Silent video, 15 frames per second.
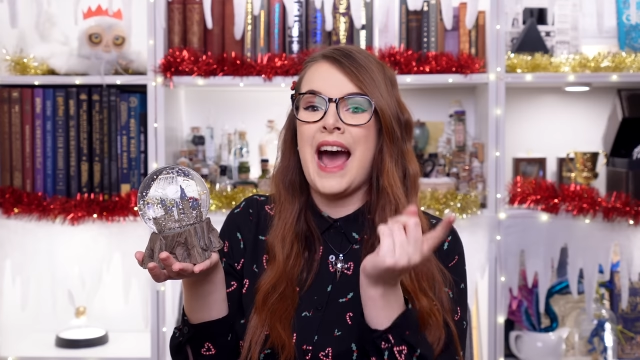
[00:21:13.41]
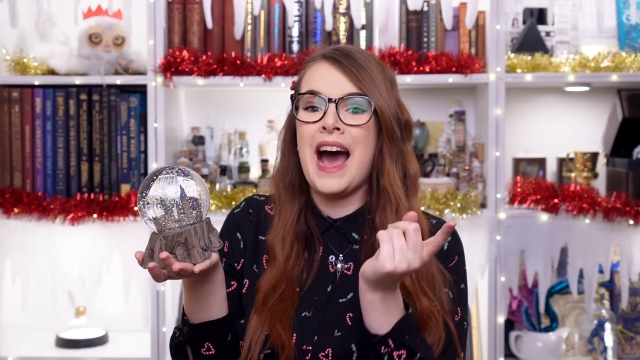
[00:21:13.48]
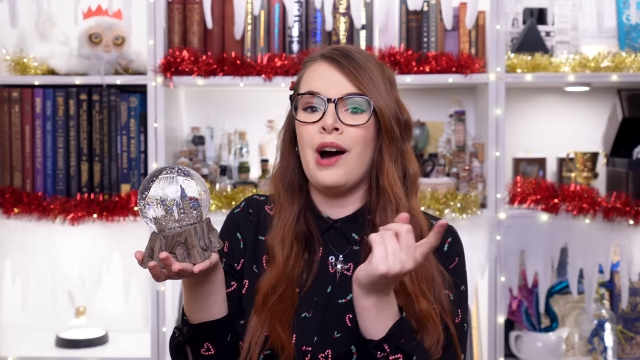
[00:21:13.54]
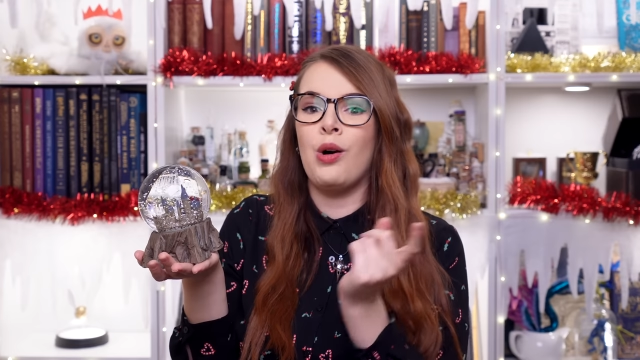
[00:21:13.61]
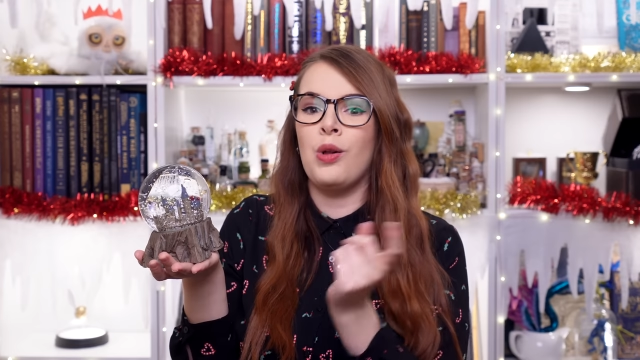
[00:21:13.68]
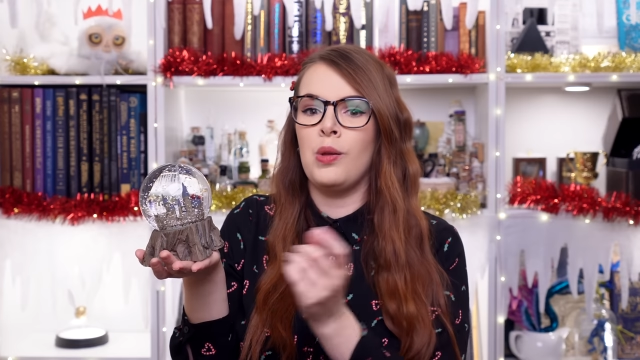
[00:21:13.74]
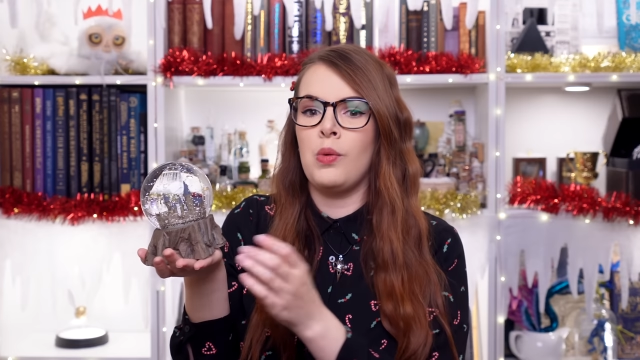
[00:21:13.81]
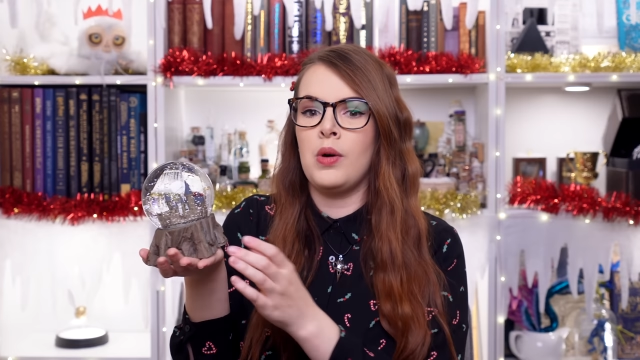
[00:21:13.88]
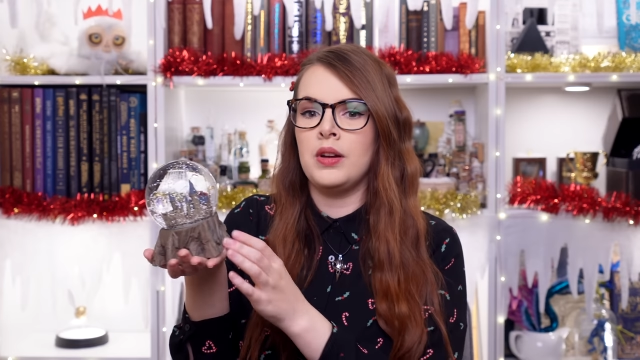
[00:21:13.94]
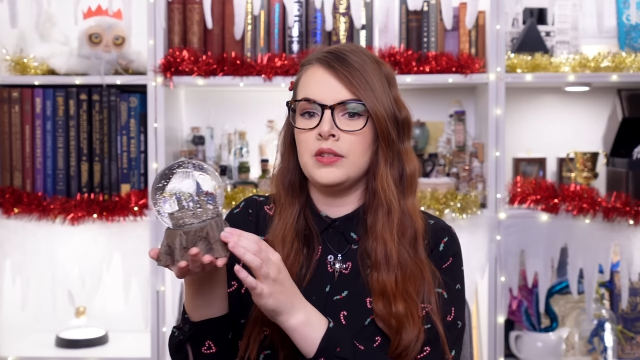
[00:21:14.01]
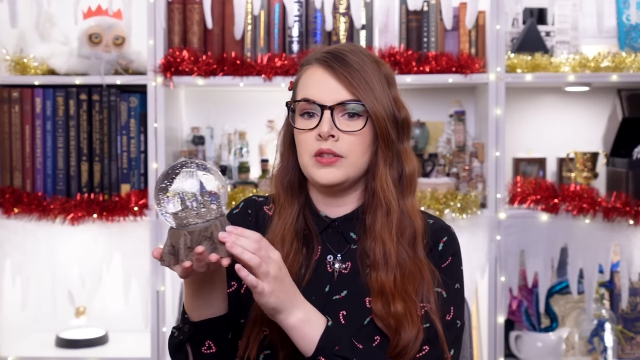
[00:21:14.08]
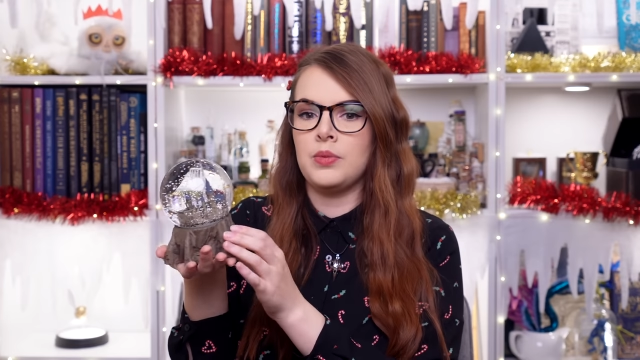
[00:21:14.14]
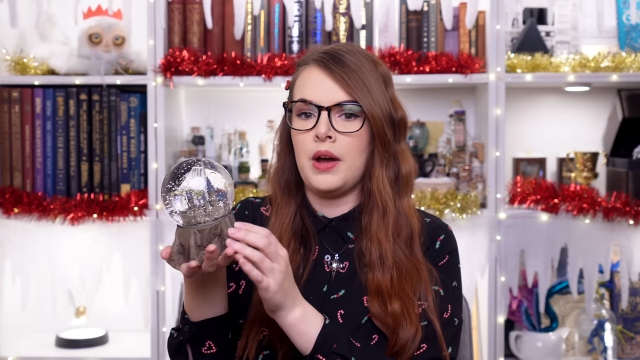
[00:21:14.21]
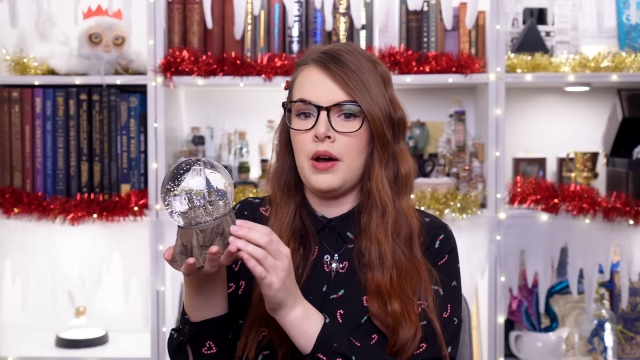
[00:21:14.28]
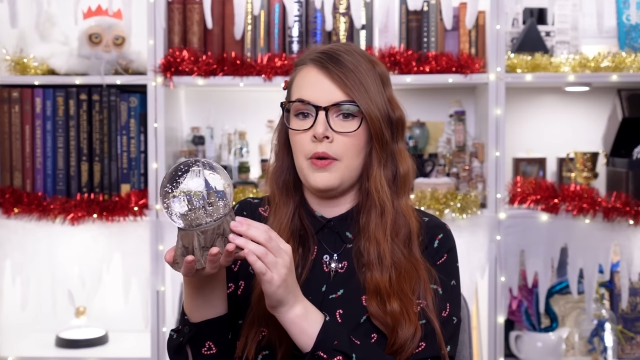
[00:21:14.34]
owl one
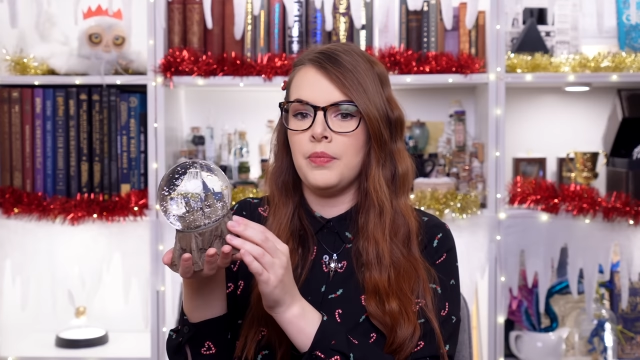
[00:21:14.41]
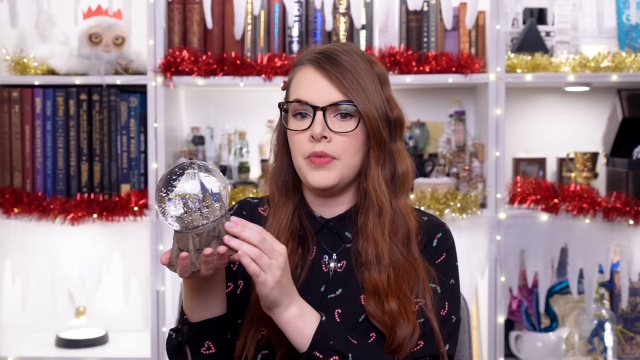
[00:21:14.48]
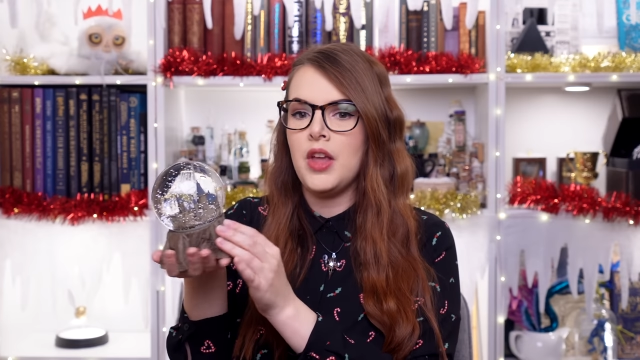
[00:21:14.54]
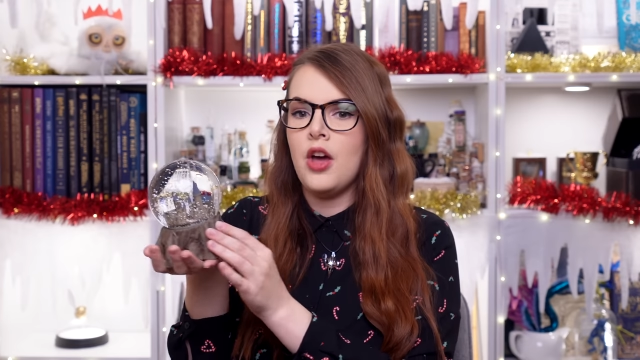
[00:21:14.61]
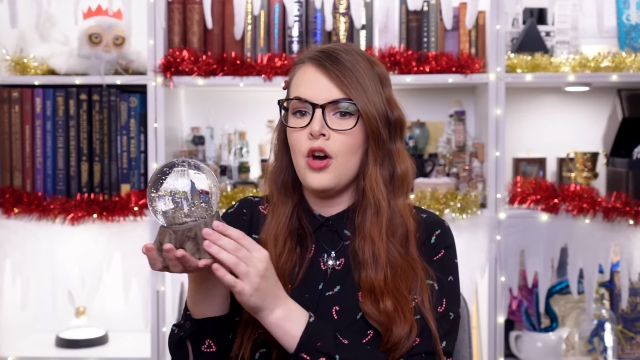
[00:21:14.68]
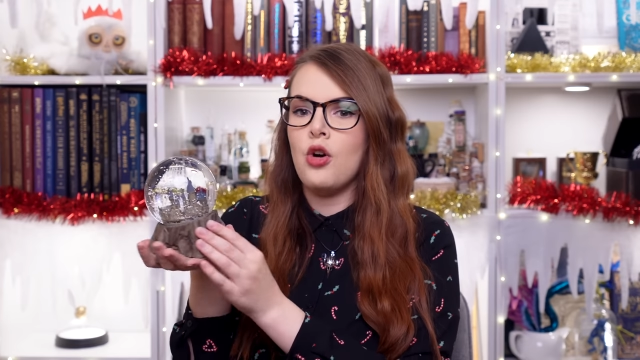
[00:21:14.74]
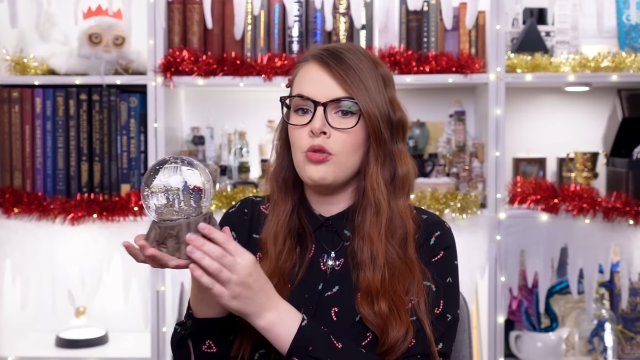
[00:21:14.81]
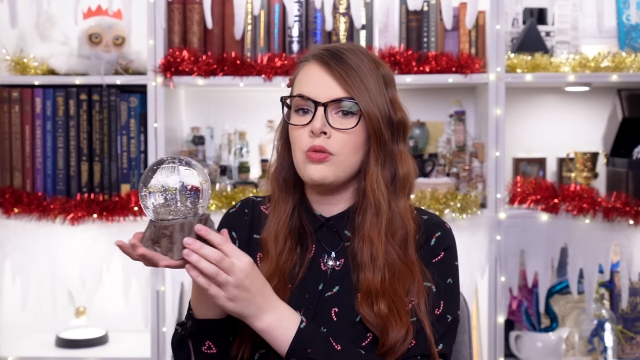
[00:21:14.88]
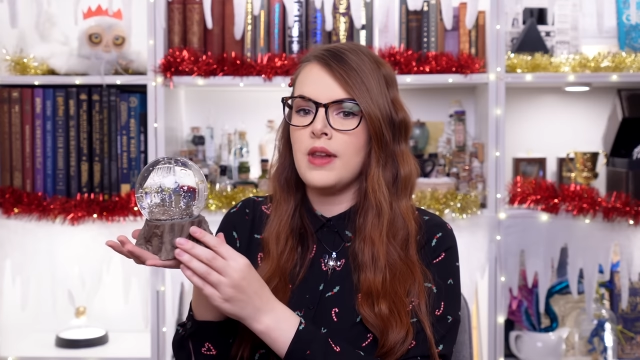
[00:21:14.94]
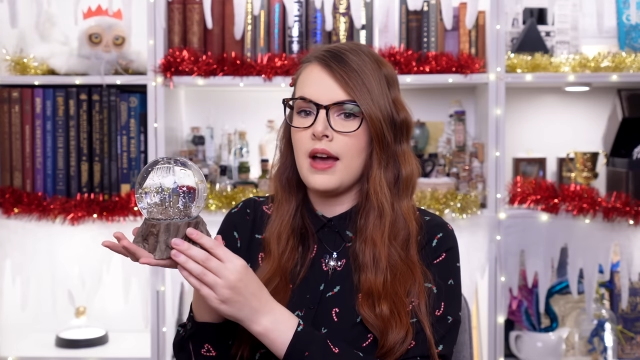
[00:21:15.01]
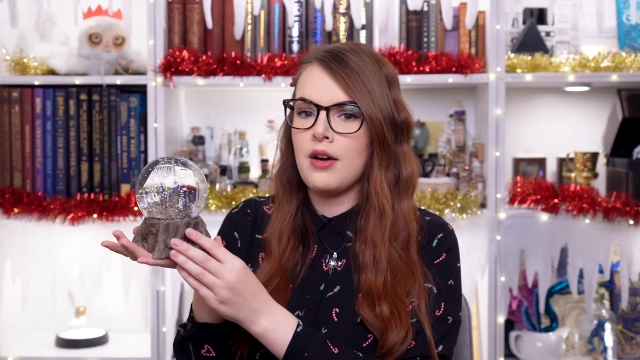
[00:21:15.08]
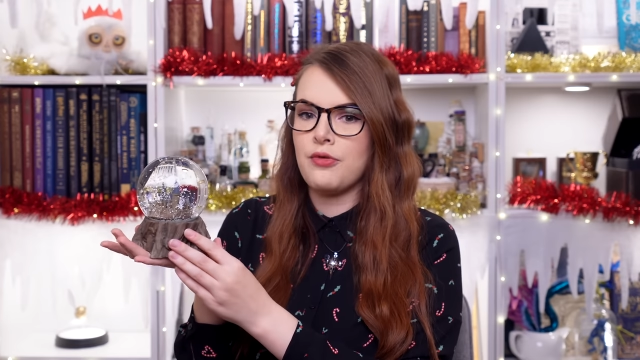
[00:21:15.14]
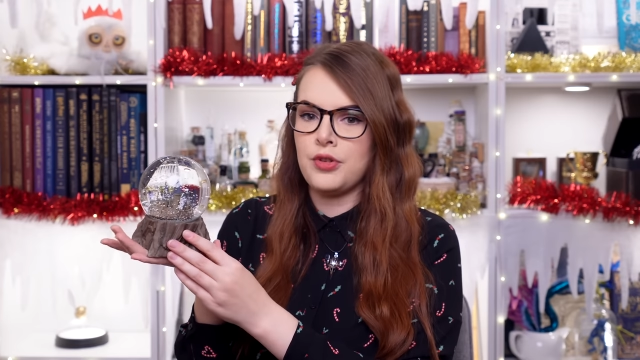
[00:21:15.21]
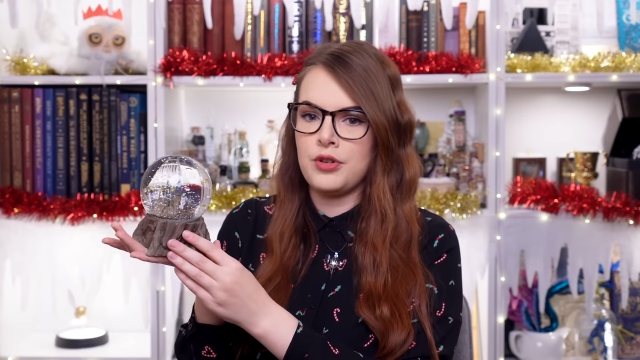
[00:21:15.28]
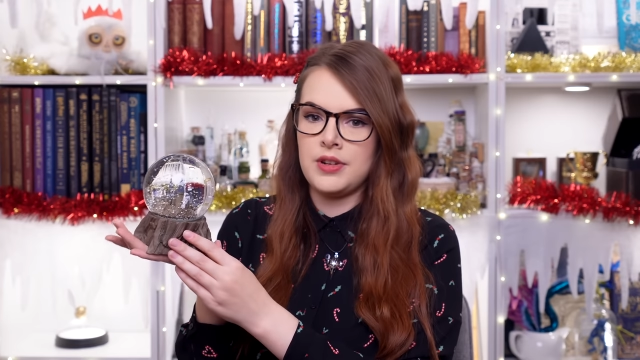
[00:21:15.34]
as well. All out for